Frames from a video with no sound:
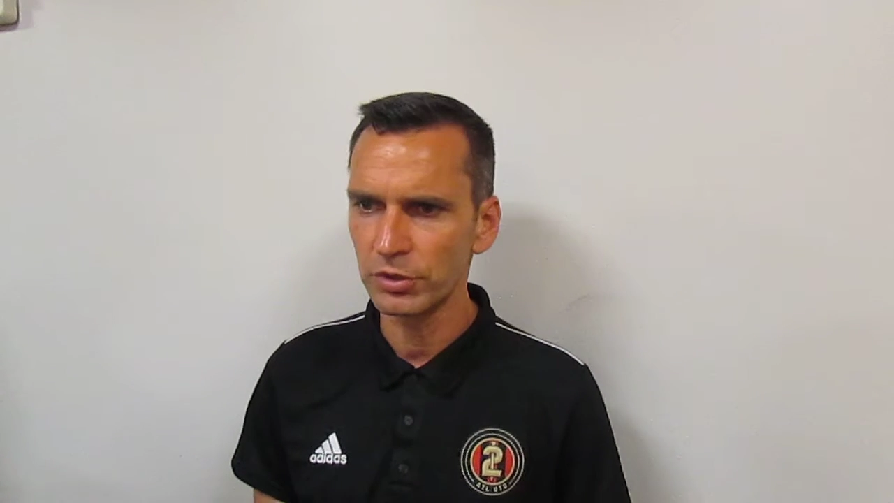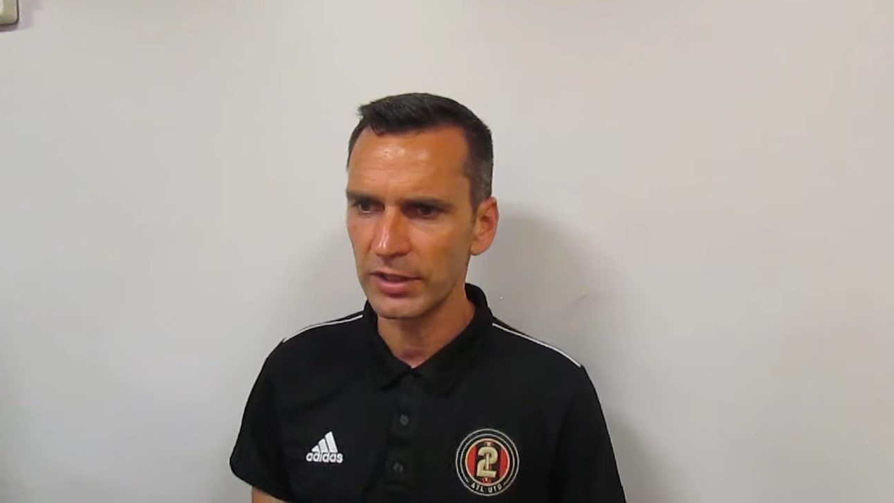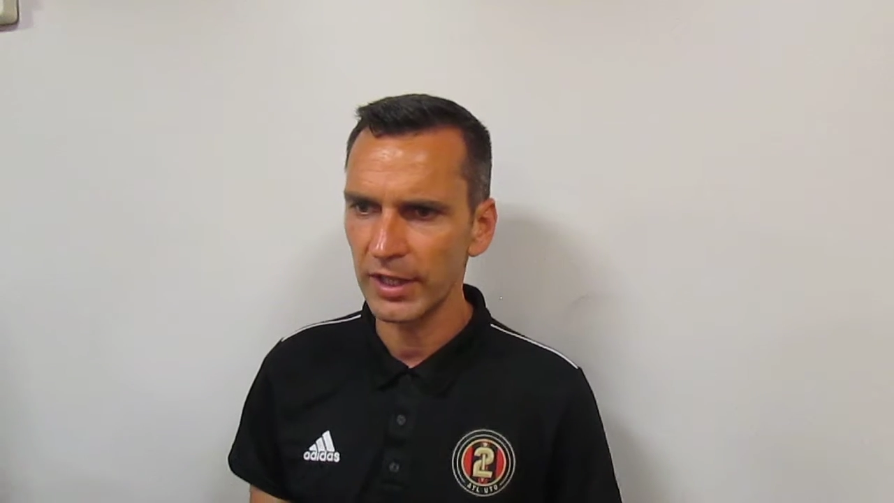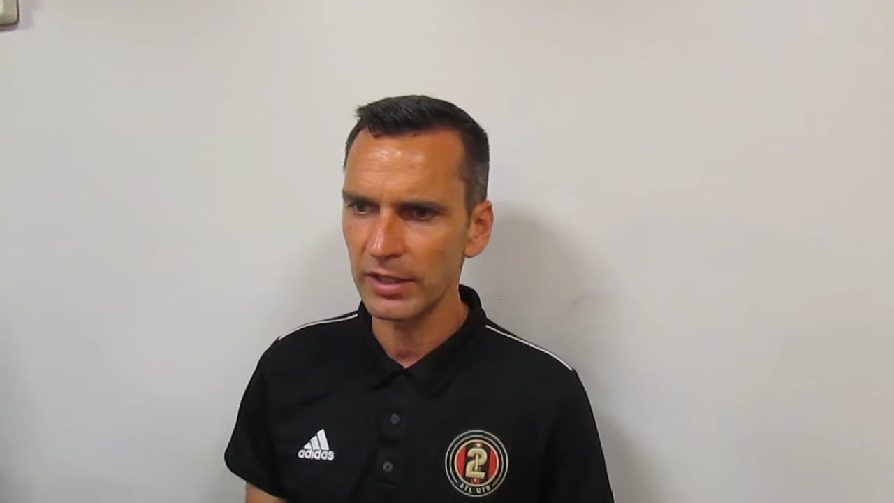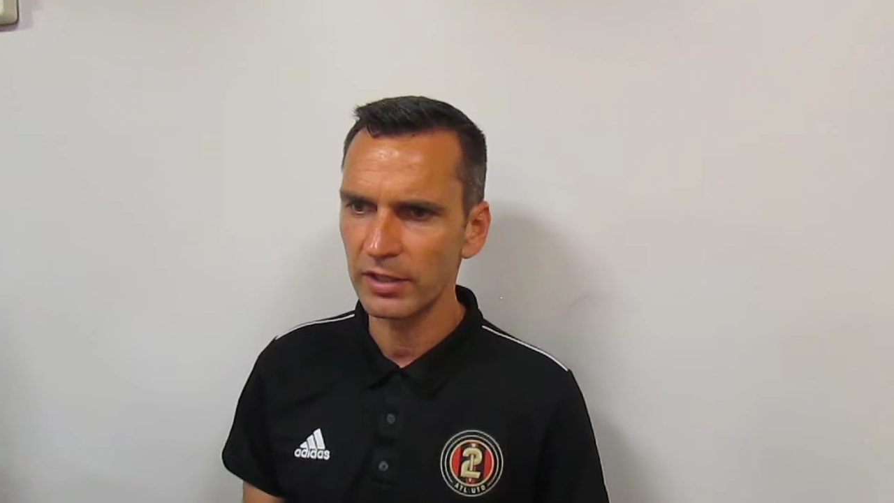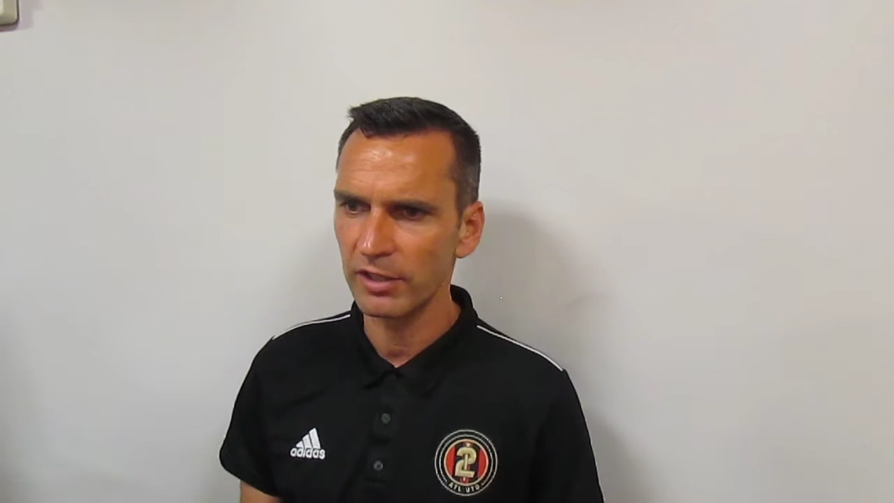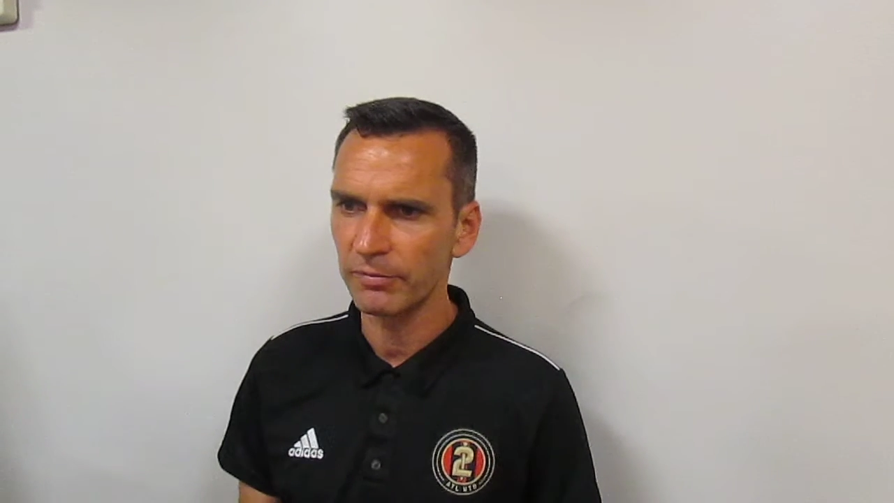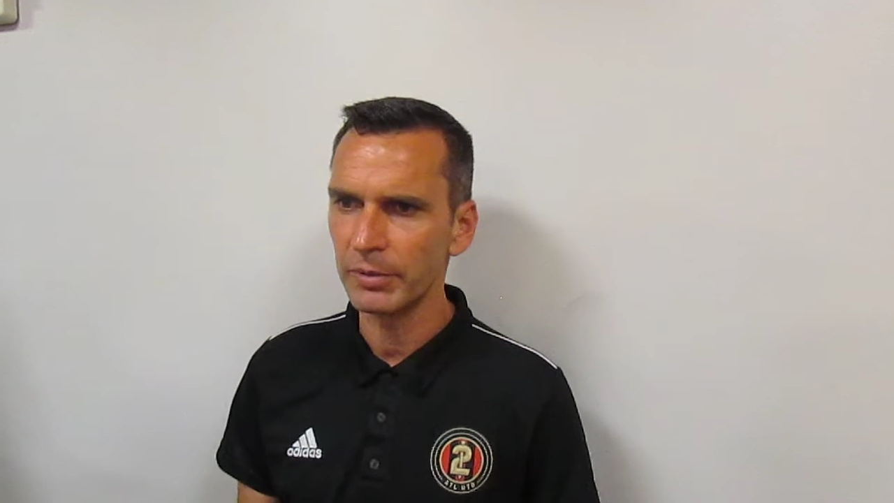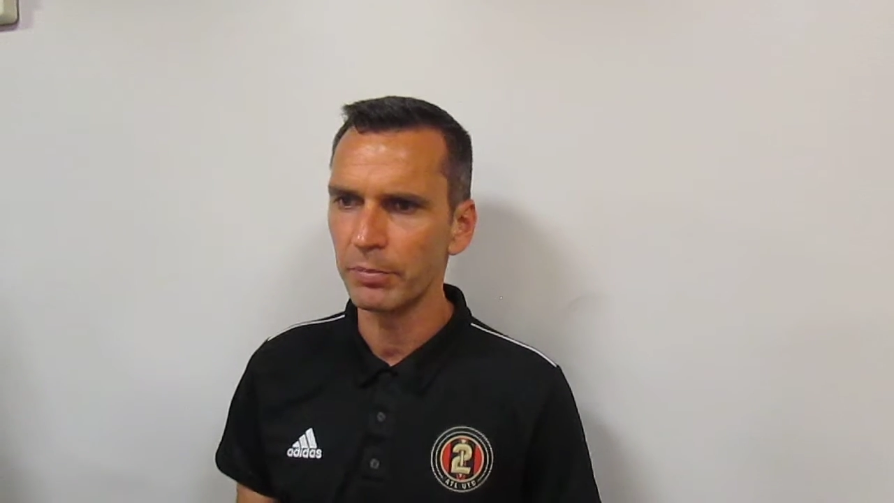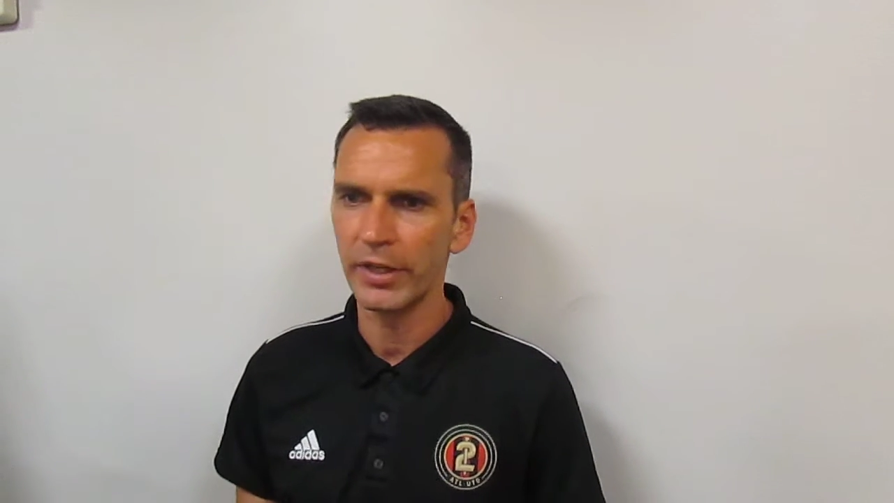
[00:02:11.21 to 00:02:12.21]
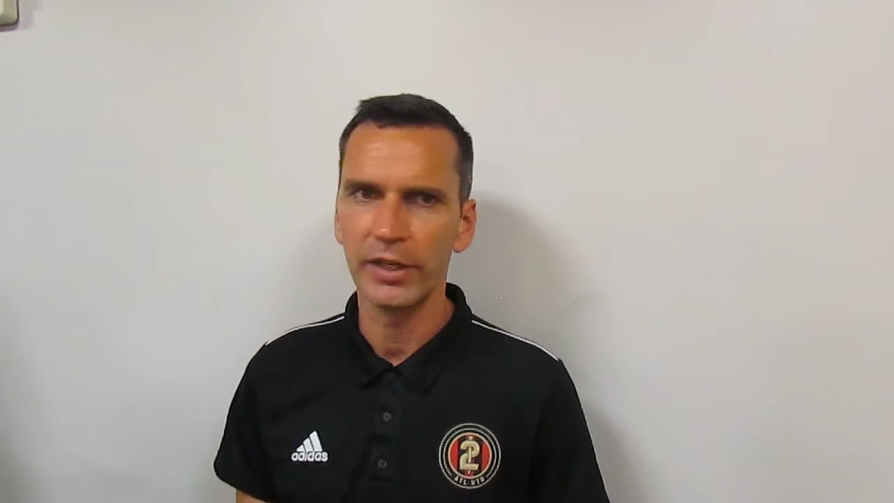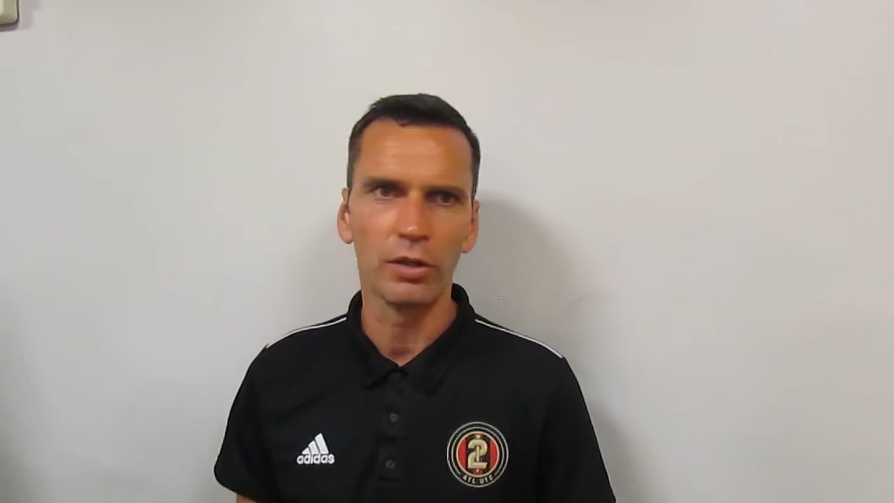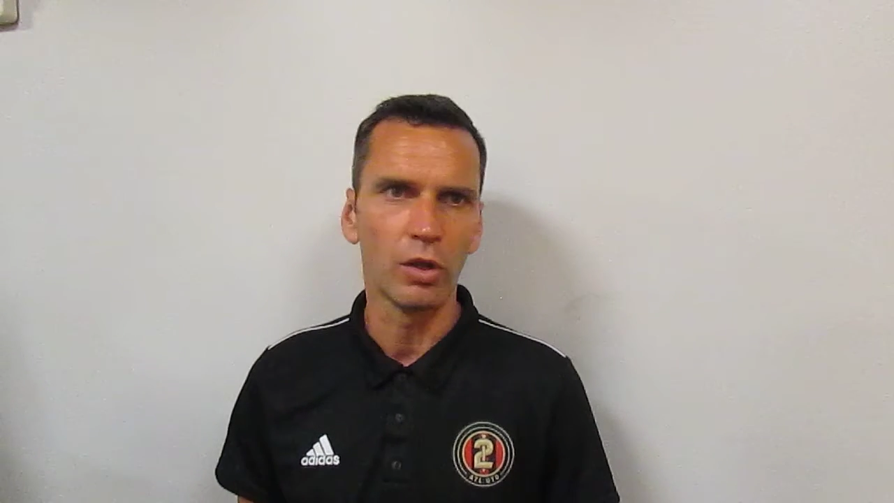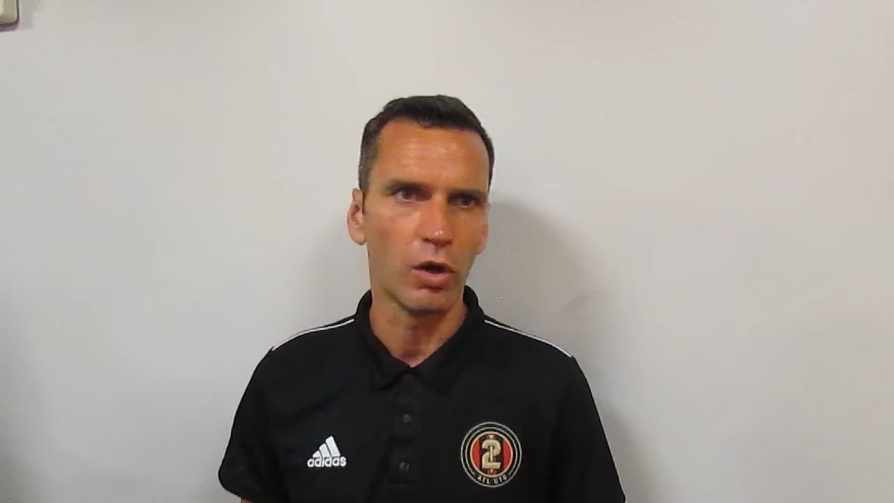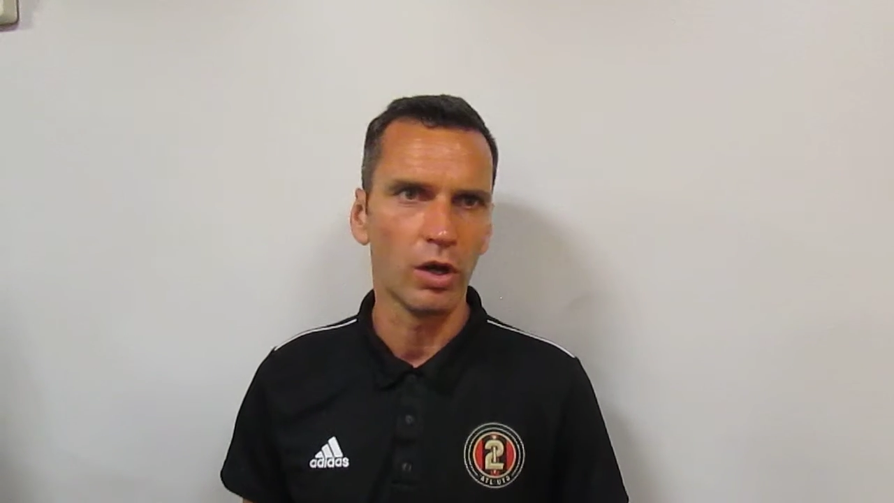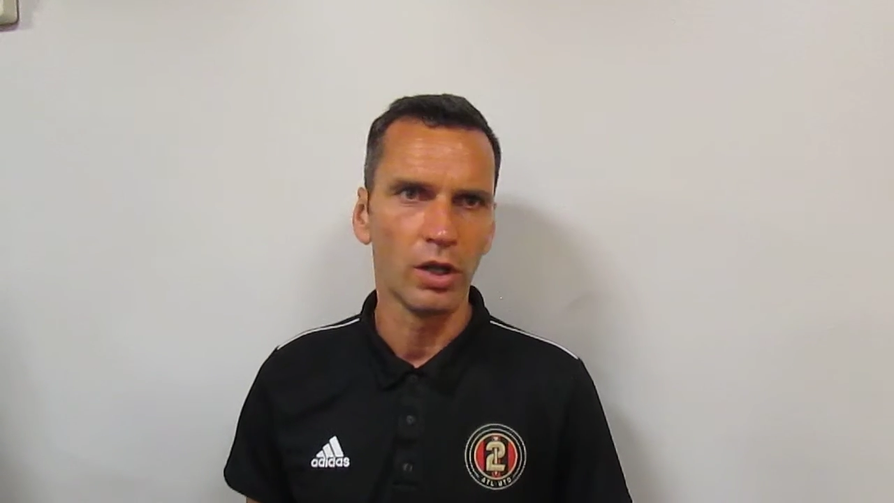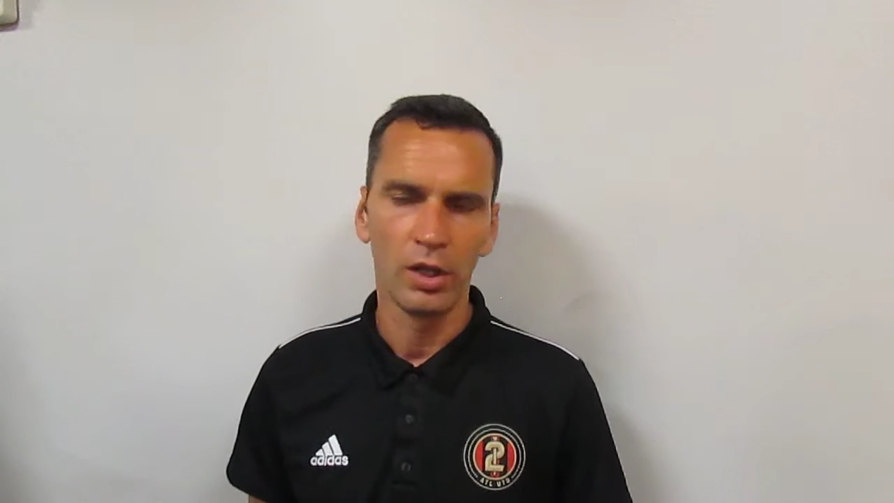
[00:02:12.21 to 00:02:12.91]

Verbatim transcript: tonight that have been playing a lot